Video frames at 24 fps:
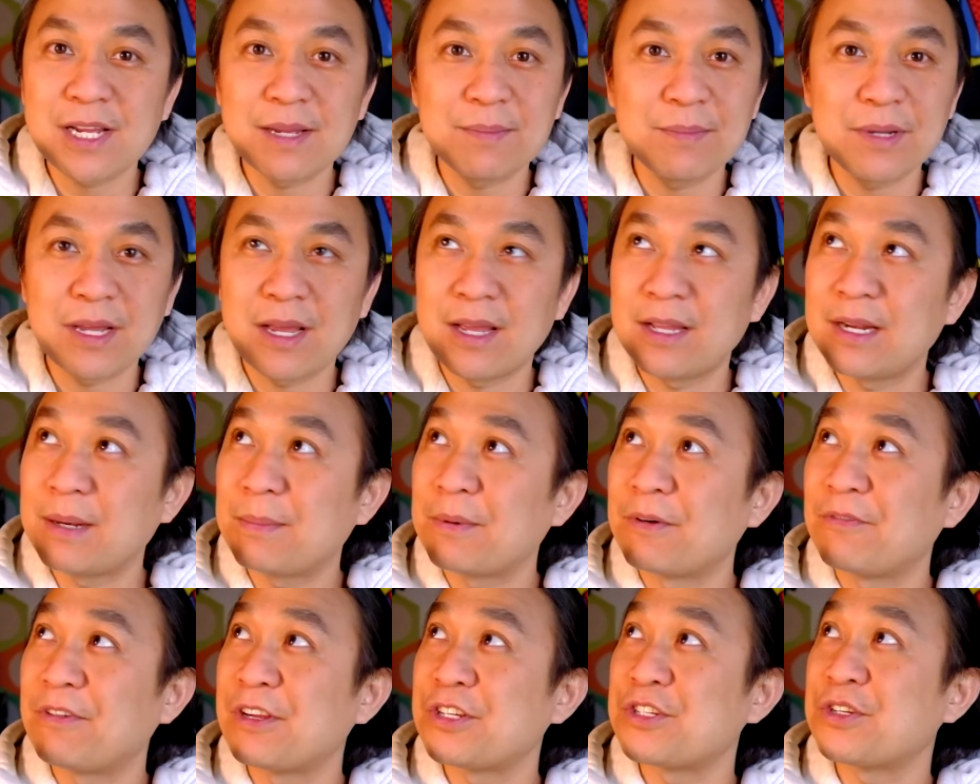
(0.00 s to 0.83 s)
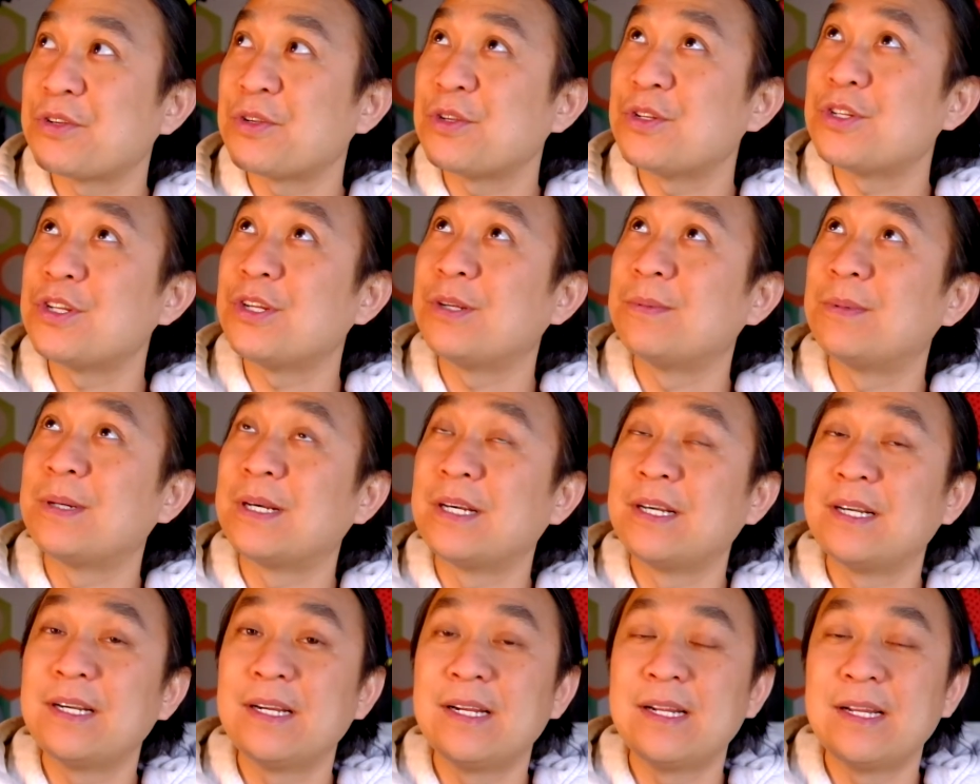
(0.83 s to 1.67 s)
I'm not a professional
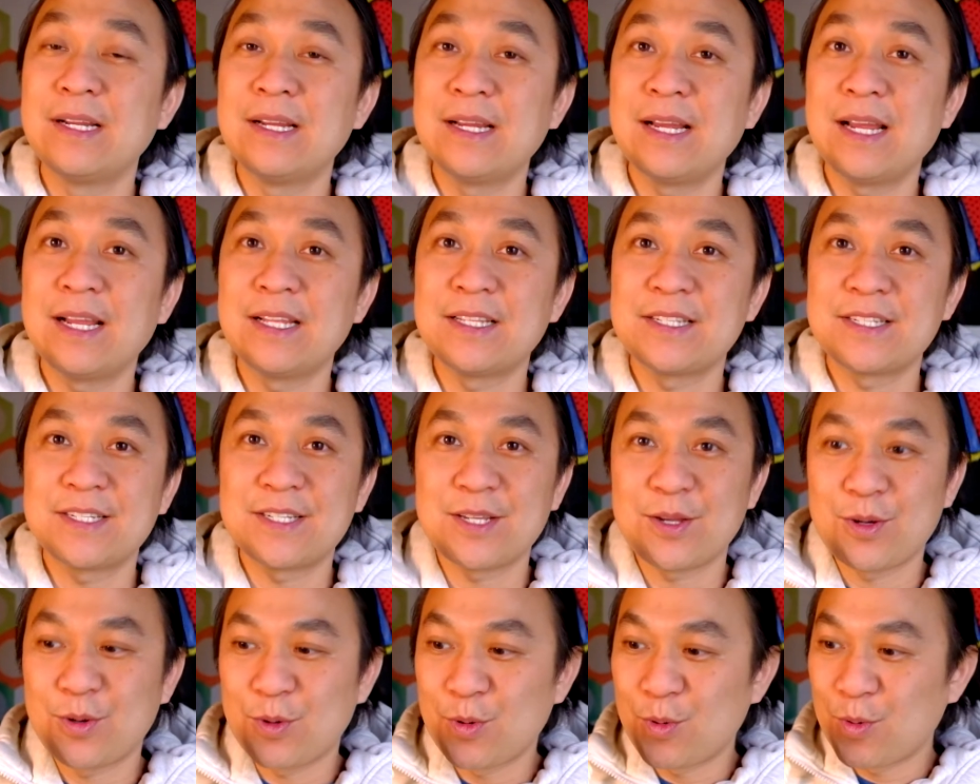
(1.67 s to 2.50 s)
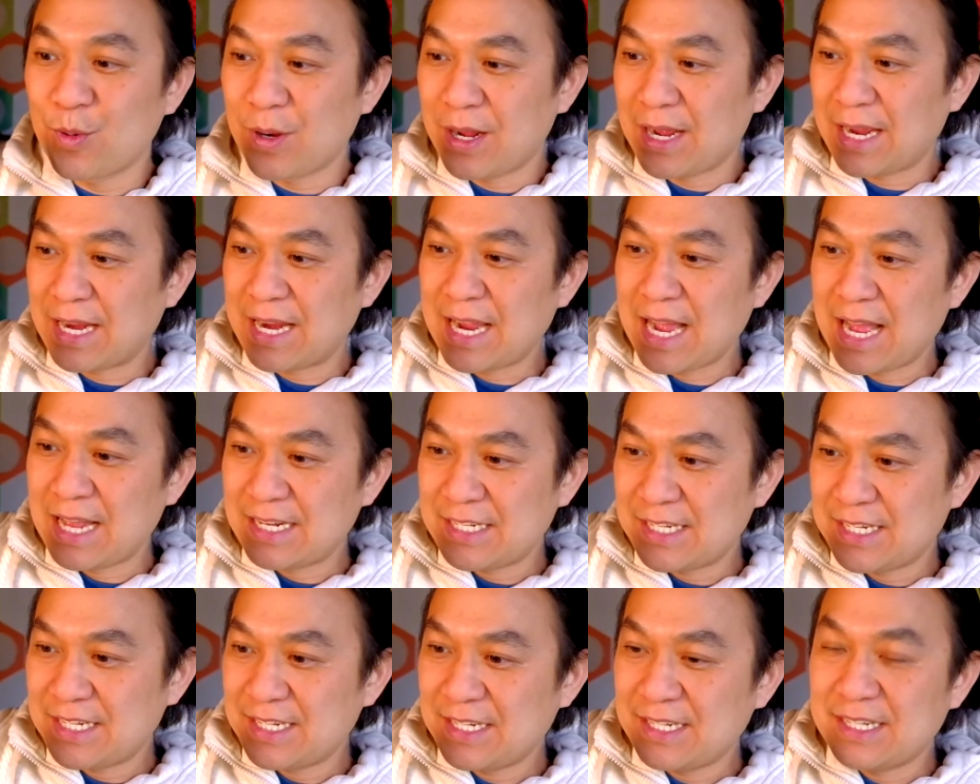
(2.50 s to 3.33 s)
YouTuber, and so I
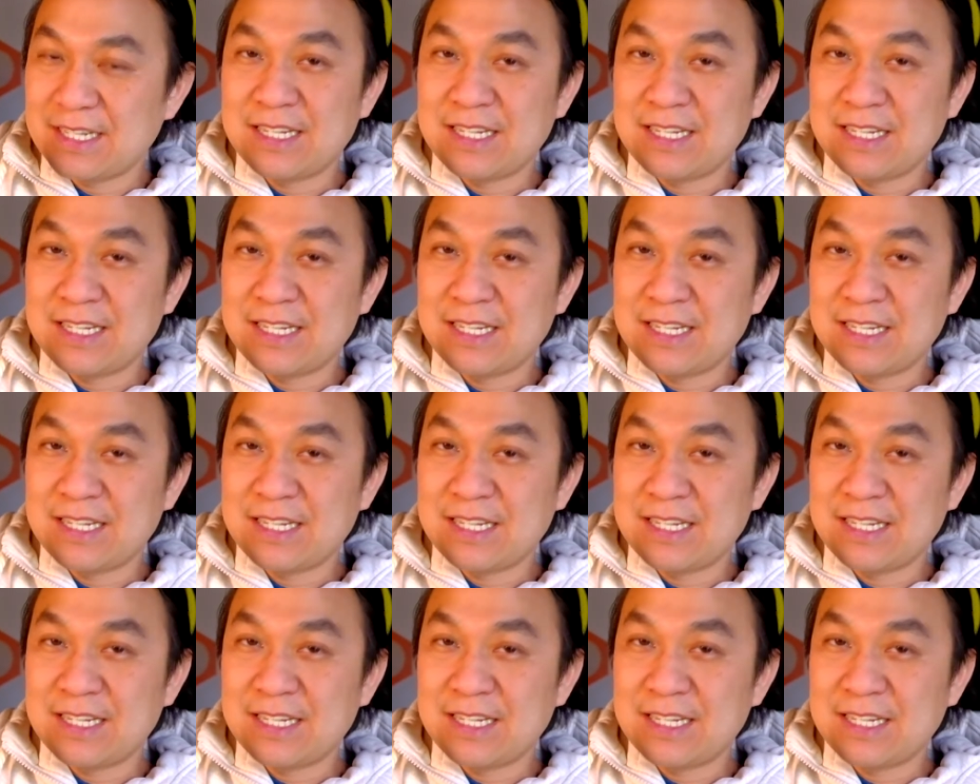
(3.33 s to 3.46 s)
got